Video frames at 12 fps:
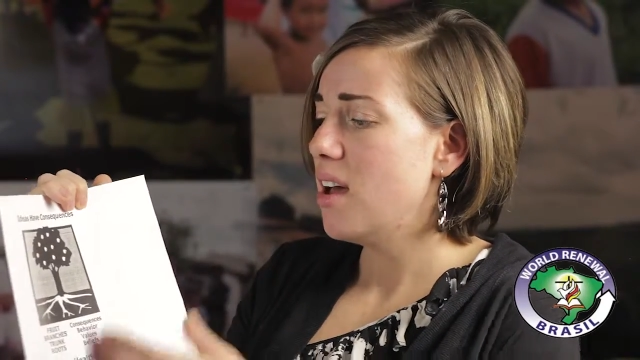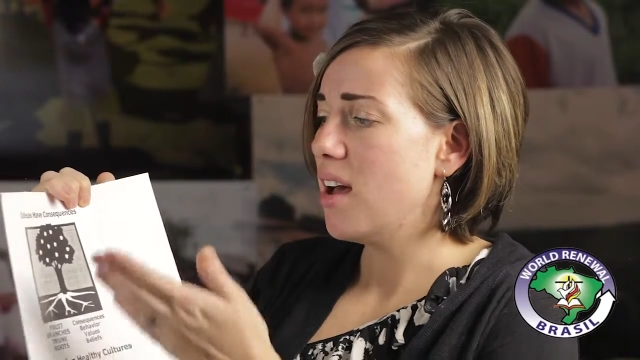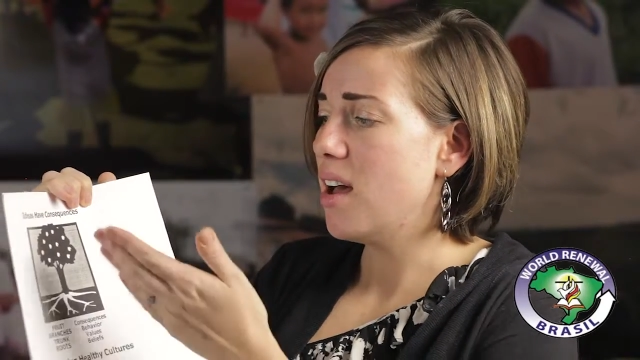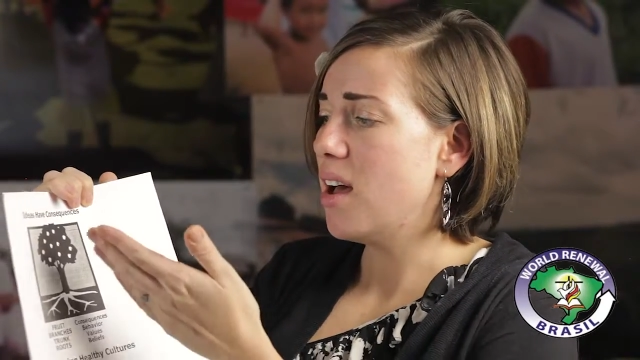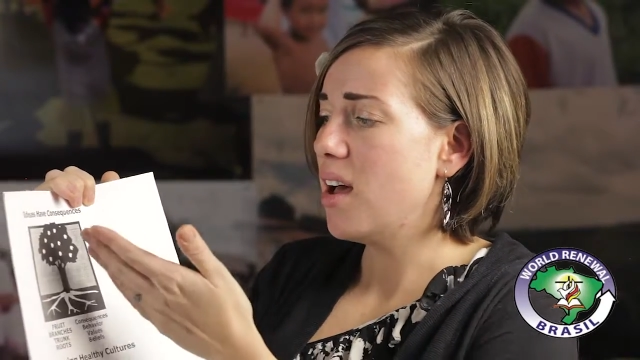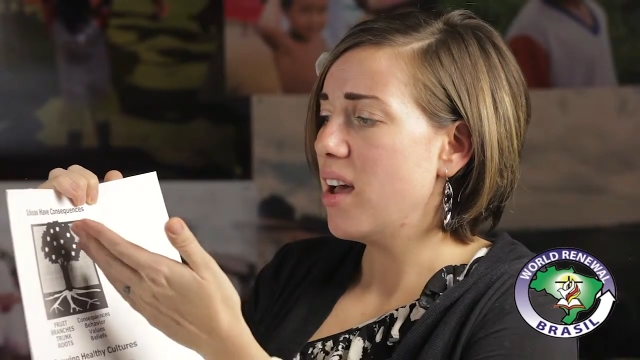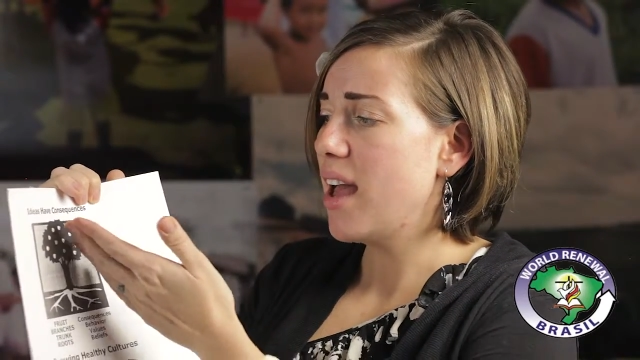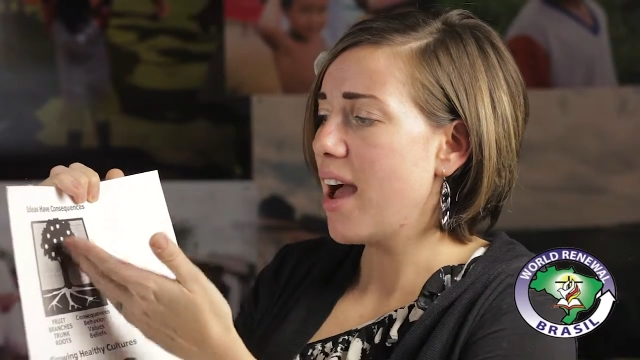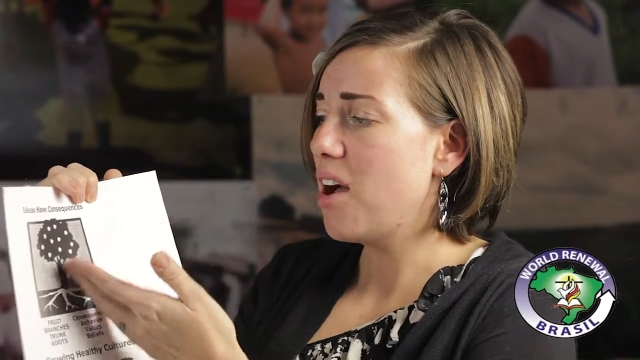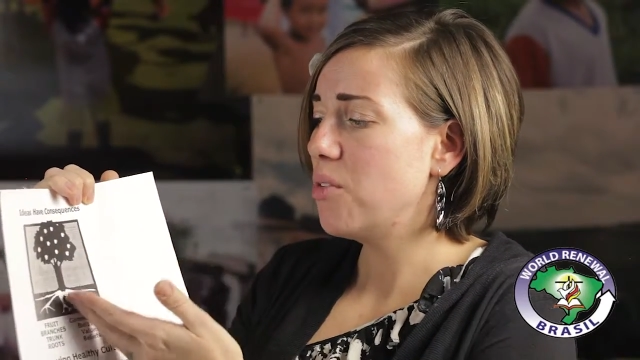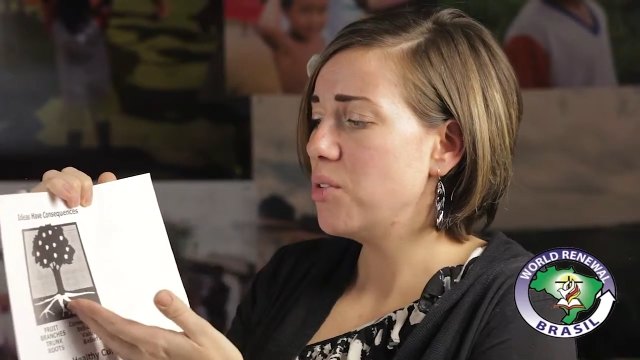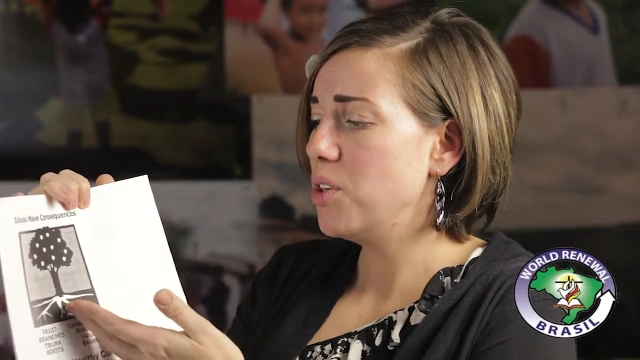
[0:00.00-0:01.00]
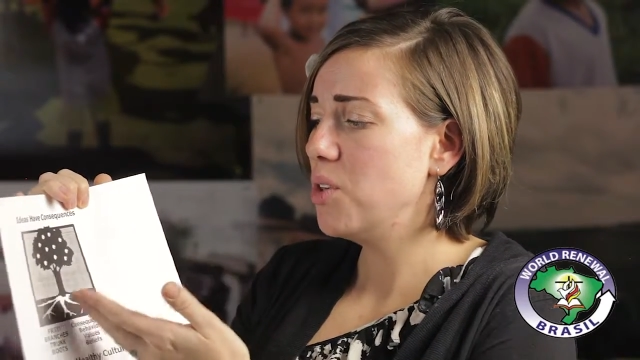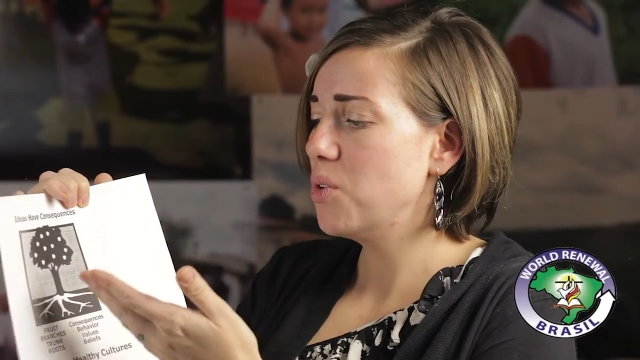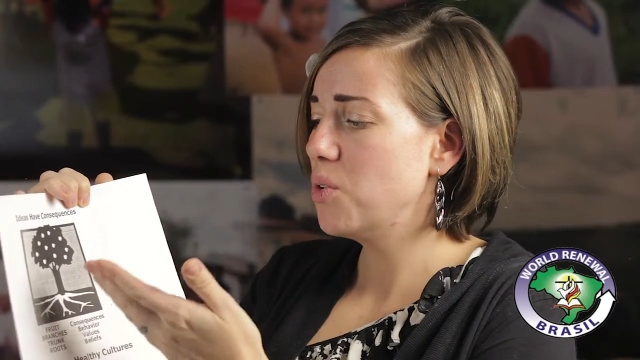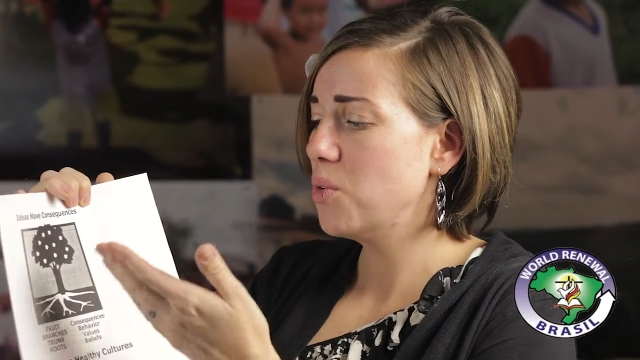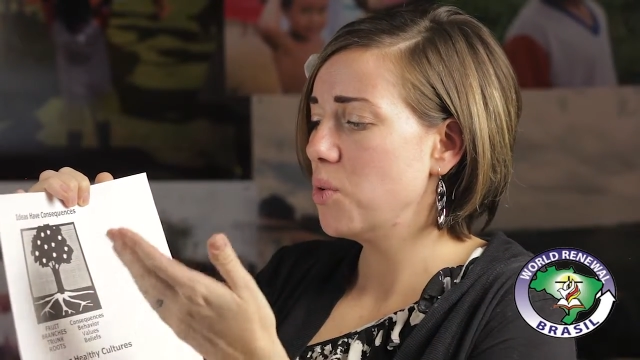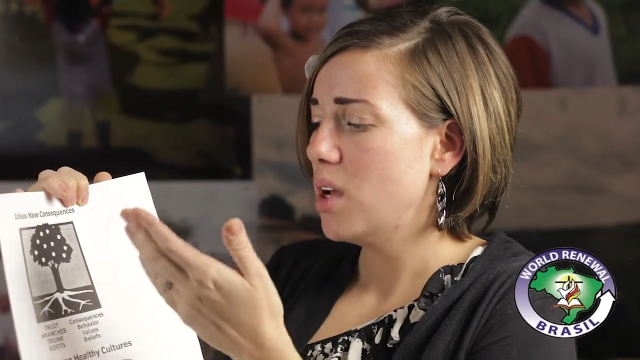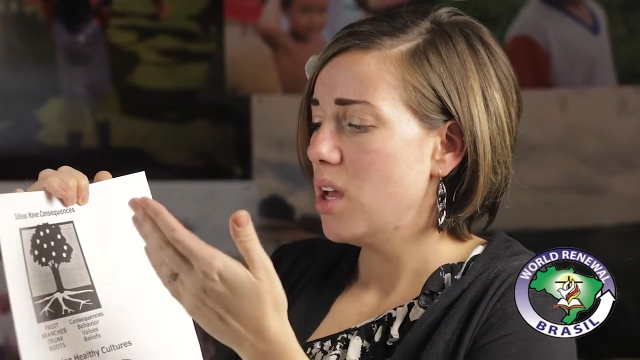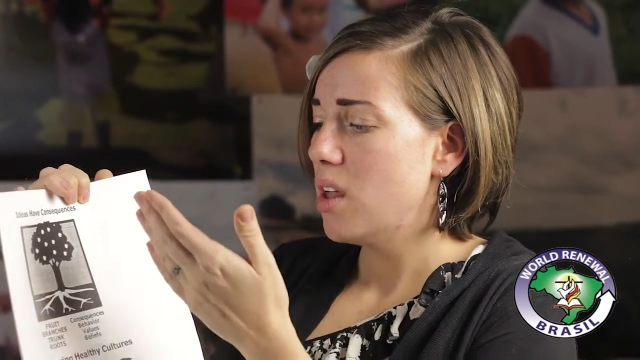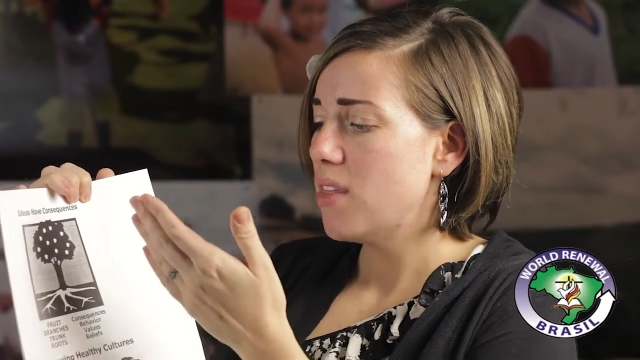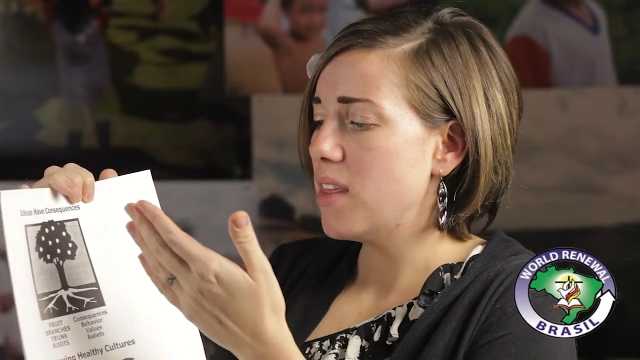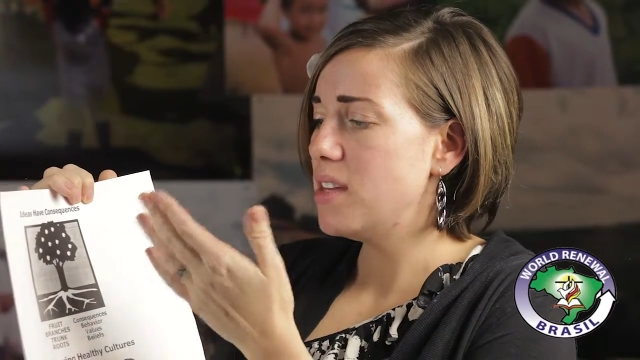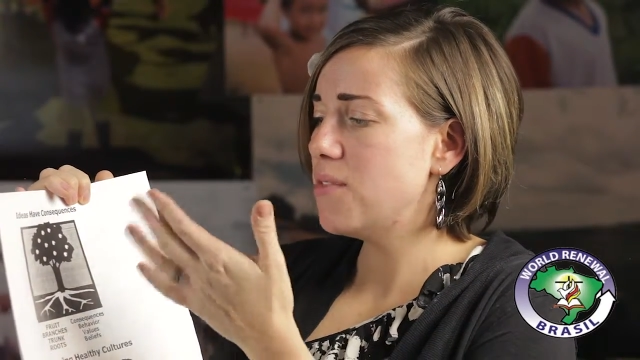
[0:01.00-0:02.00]

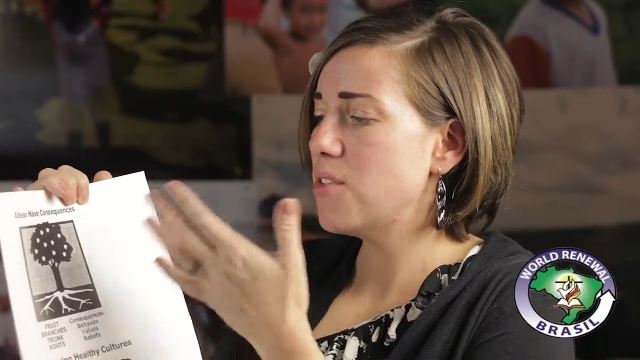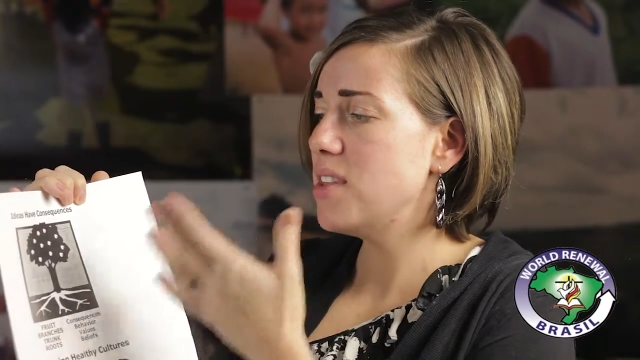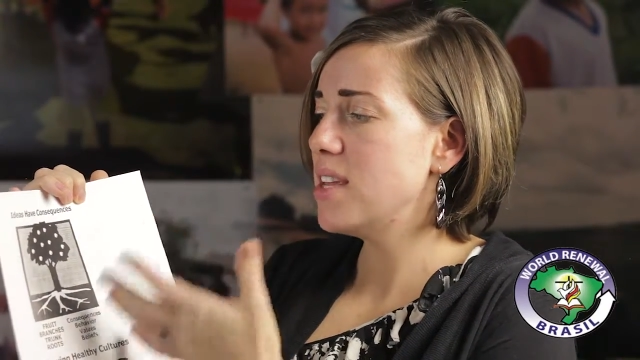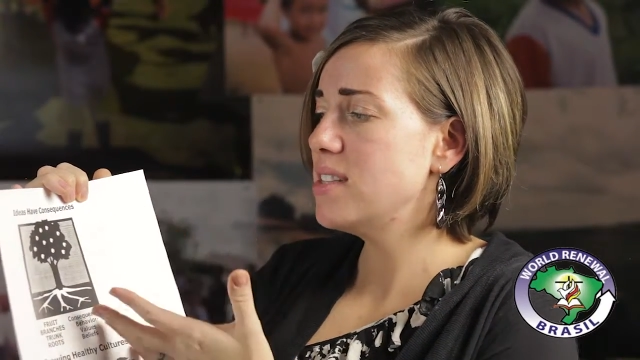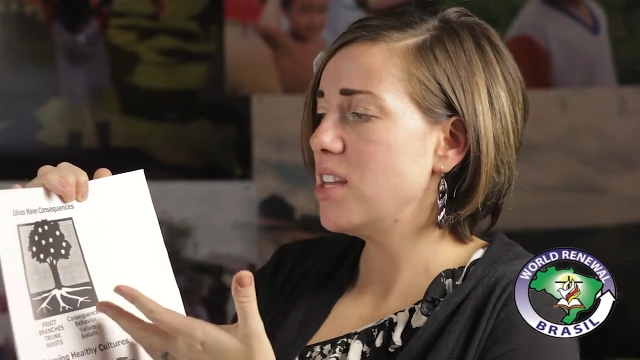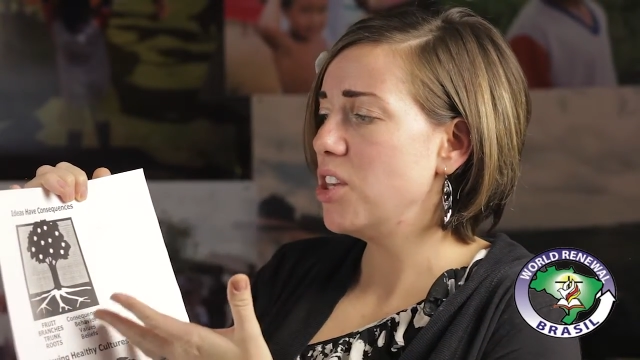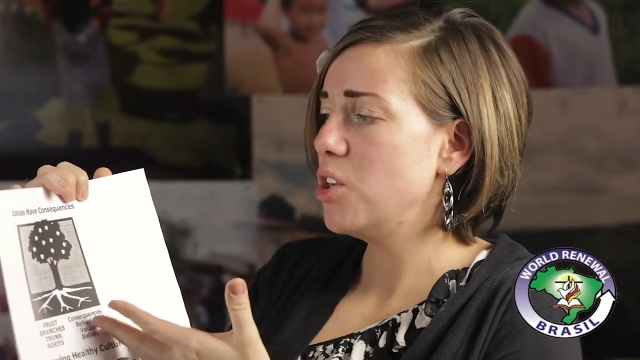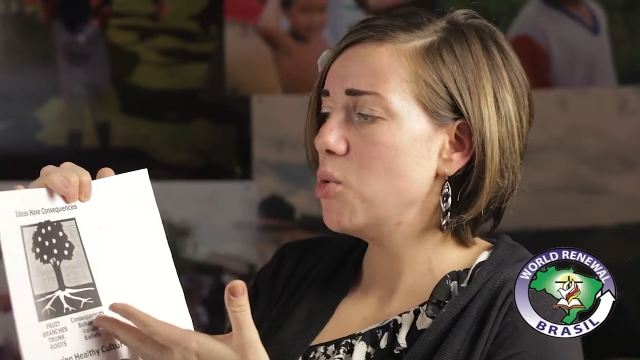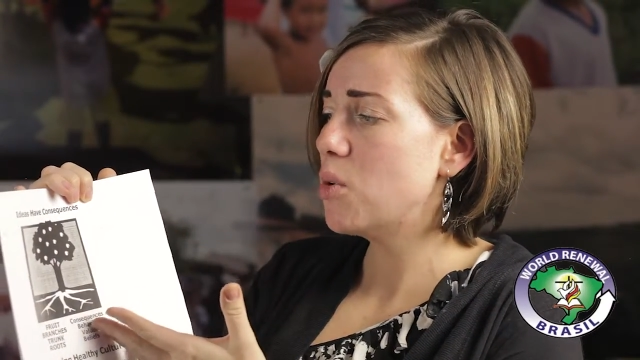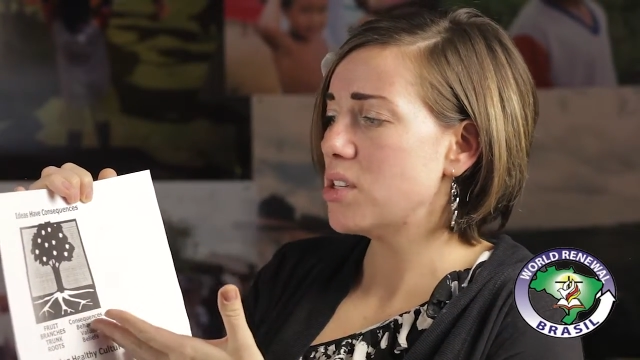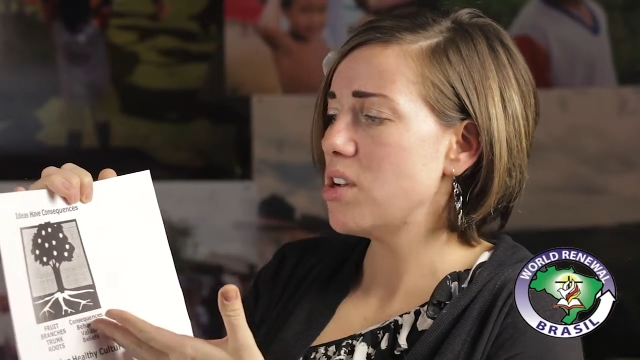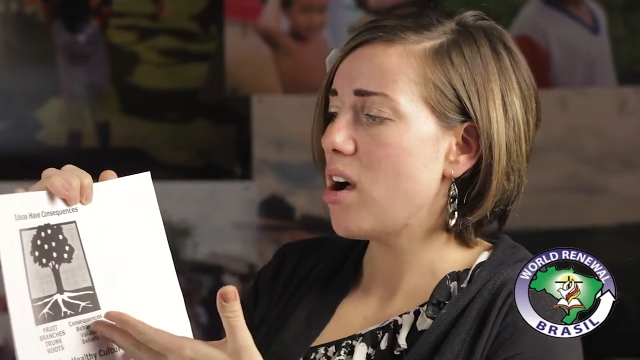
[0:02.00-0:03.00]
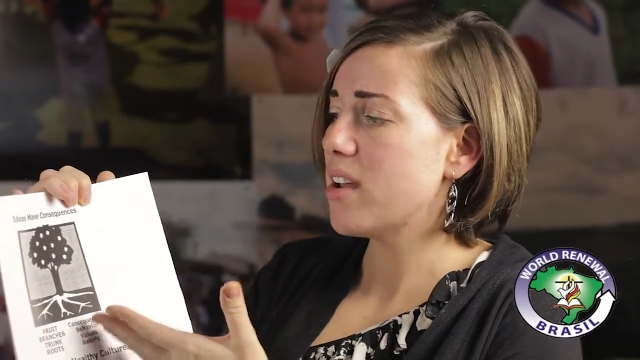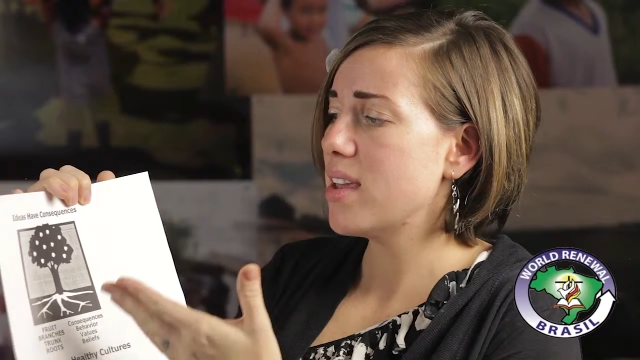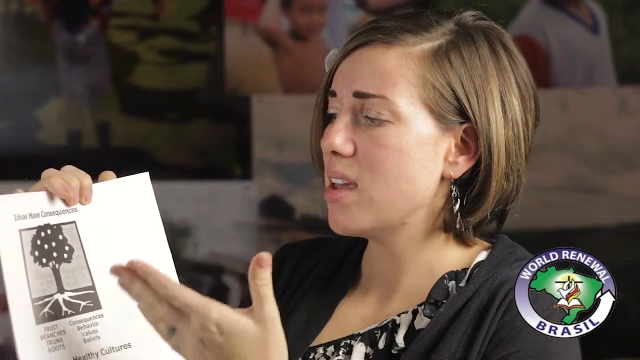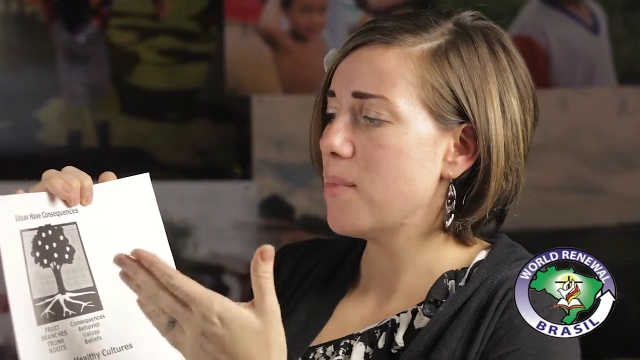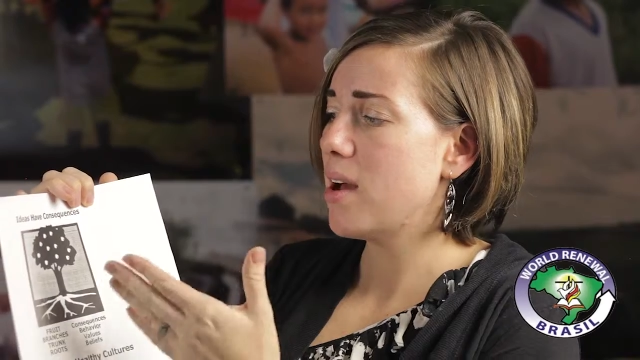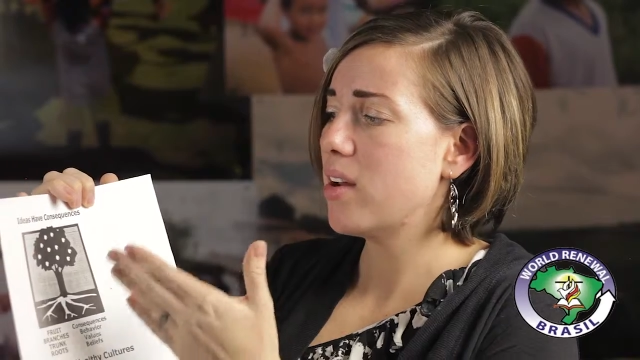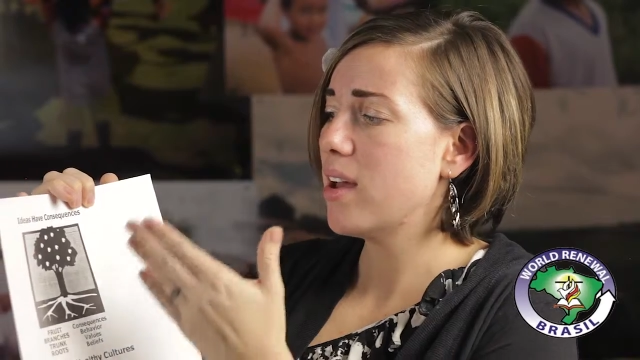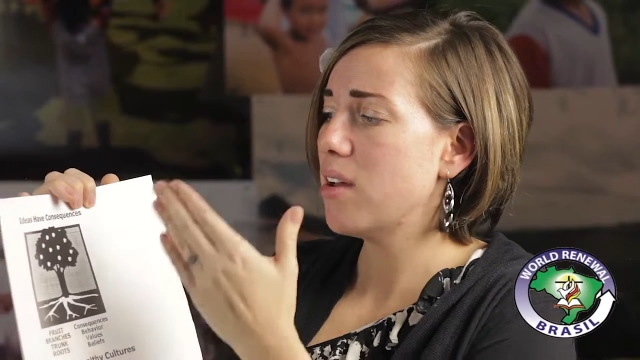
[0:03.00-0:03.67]
The different things that you were talking about,